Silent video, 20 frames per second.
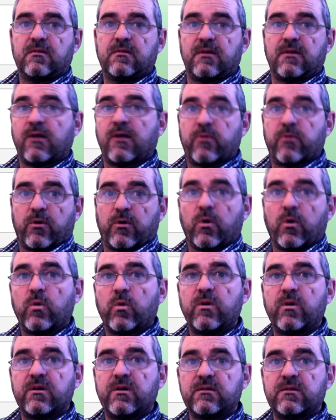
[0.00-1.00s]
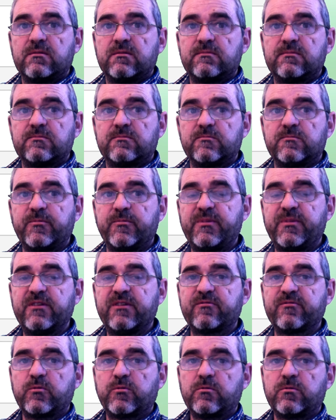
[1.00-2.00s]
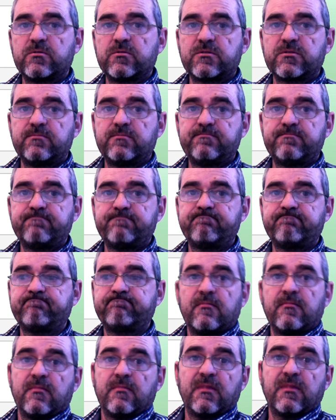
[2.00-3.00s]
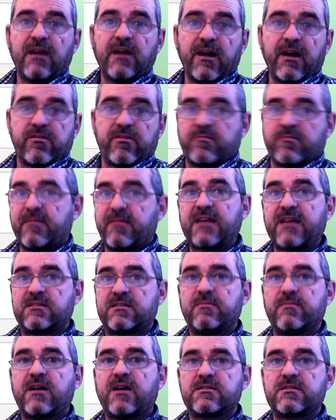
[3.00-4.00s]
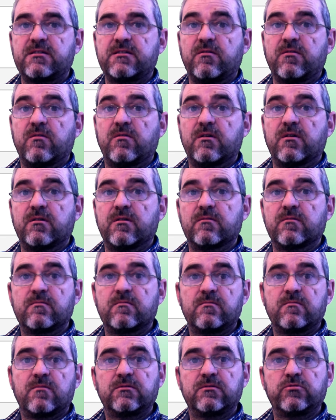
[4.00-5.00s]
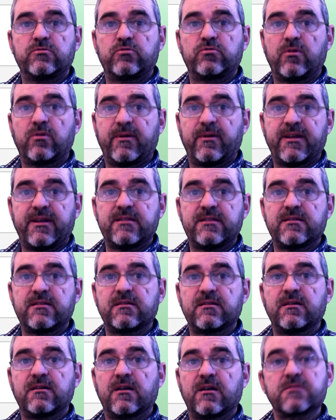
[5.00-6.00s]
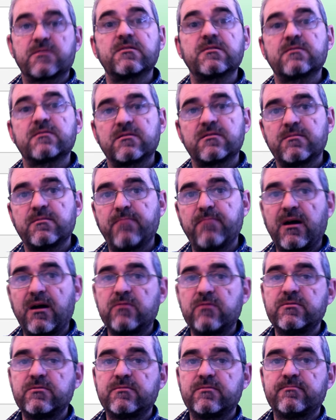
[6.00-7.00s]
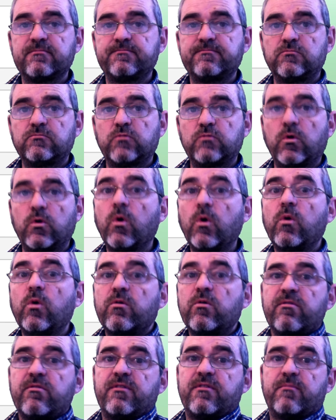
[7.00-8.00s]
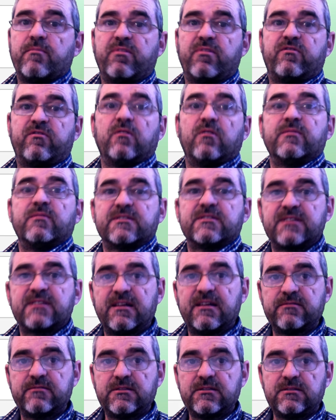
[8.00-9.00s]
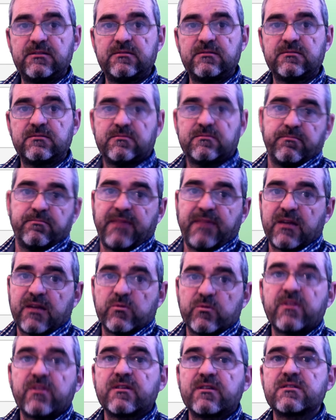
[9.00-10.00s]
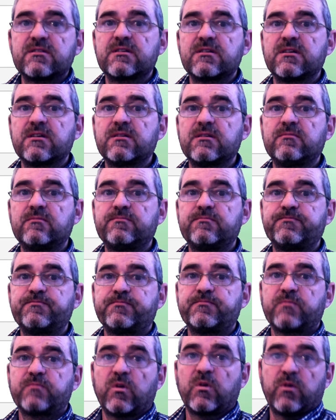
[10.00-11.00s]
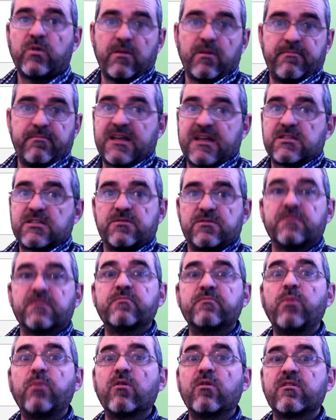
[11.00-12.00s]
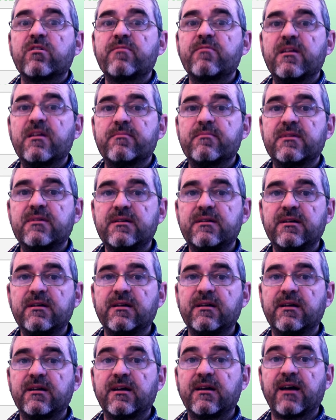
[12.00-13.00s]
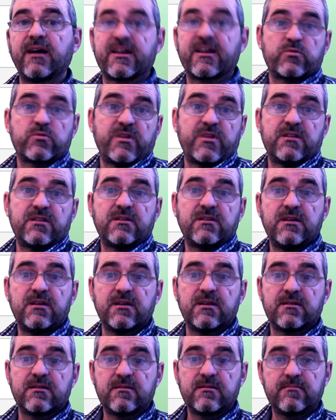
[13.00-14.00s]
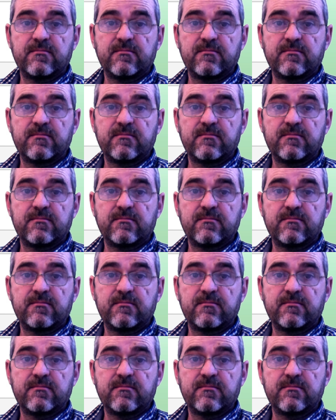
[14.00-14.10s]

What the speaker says: Our goal would be, of course, either maximizing the tolerated uncertainty bound or the performance level, bandwidth, let's say, or a mixture of both of them, as we did here.